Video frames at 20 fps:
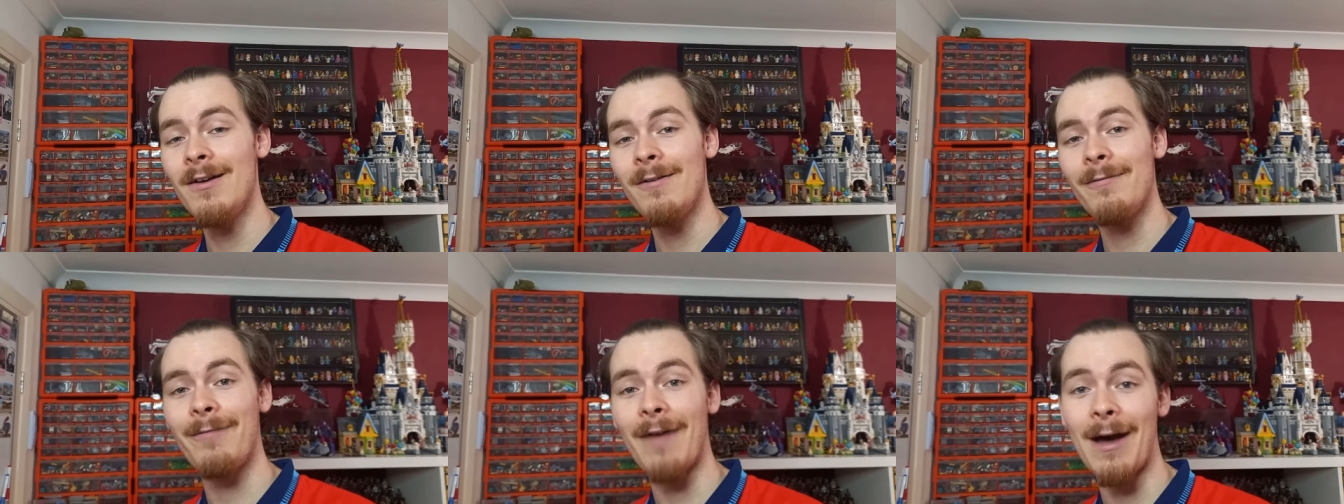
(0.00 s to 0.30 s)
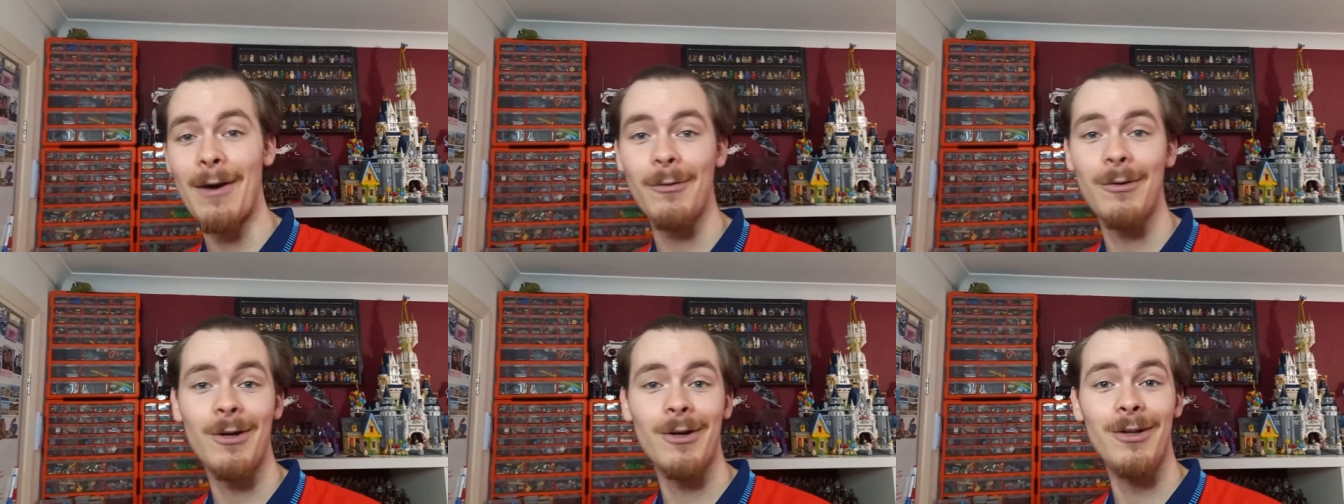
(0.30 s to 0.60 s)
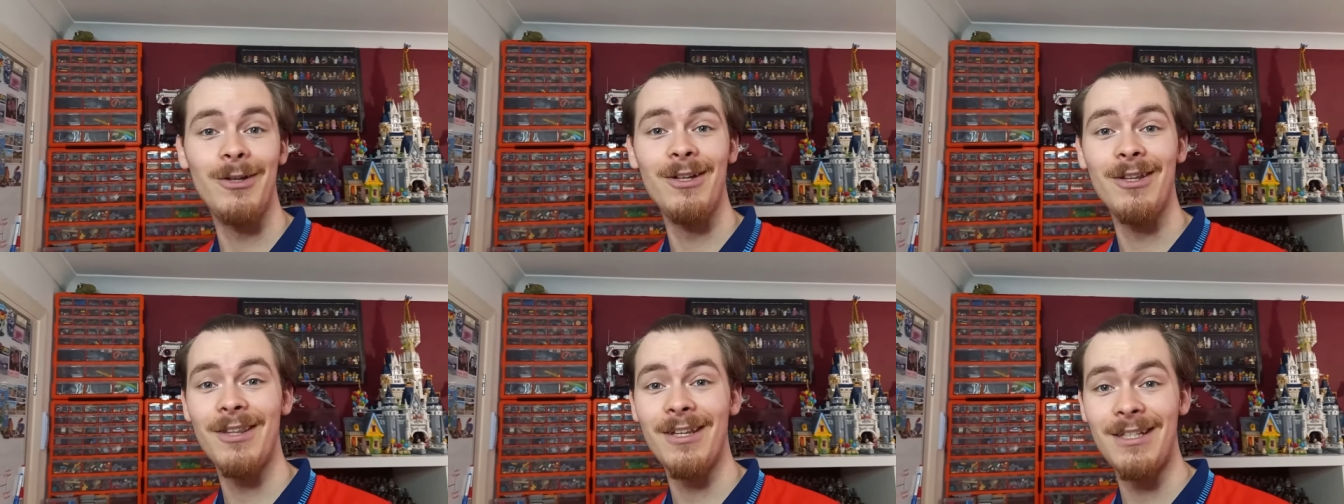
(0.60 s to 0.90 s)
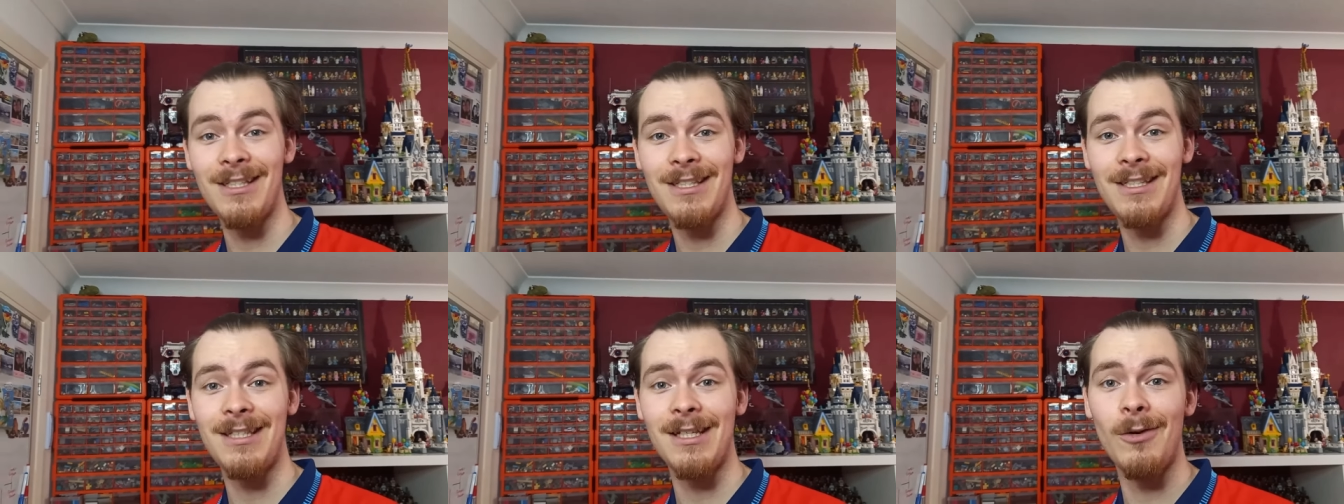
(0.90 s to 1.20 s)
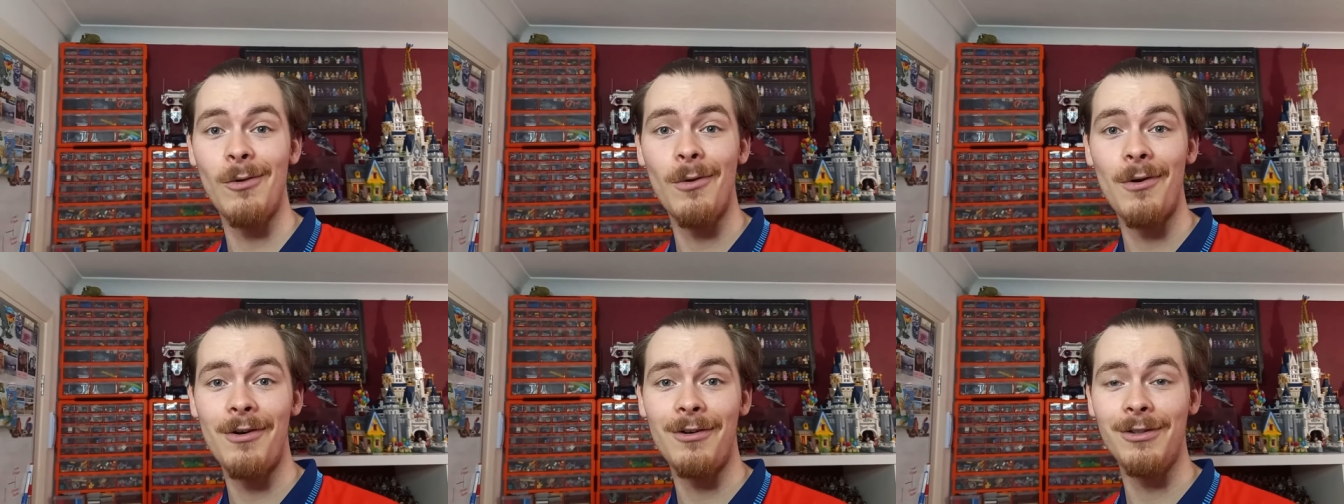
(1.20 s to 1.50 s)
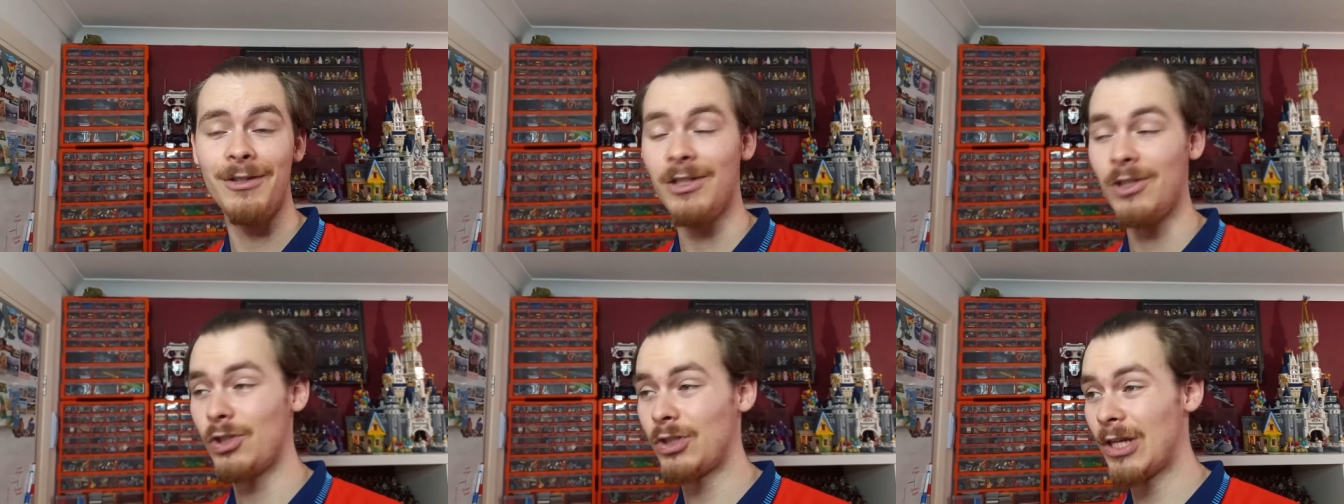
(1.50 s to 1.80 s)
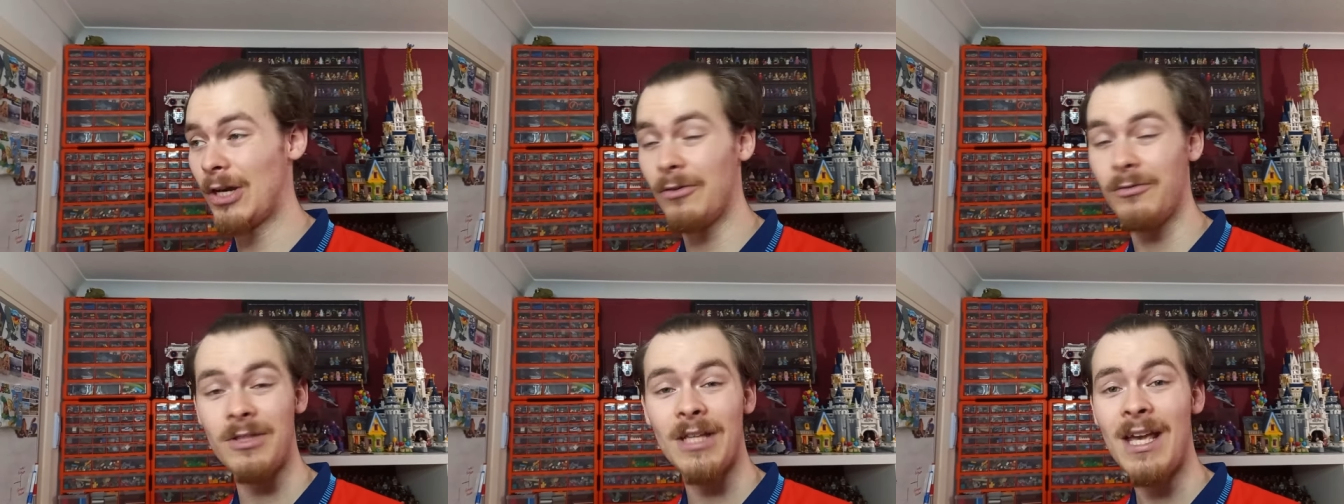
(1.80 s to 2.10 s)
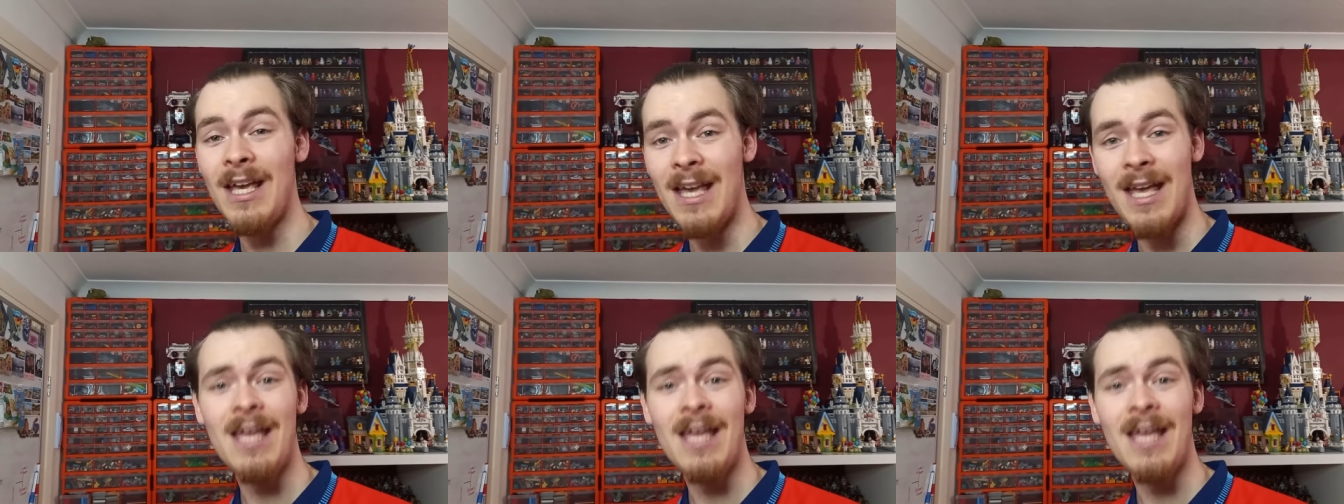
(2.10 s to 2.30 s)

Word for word: Falcon that is still on the shelves.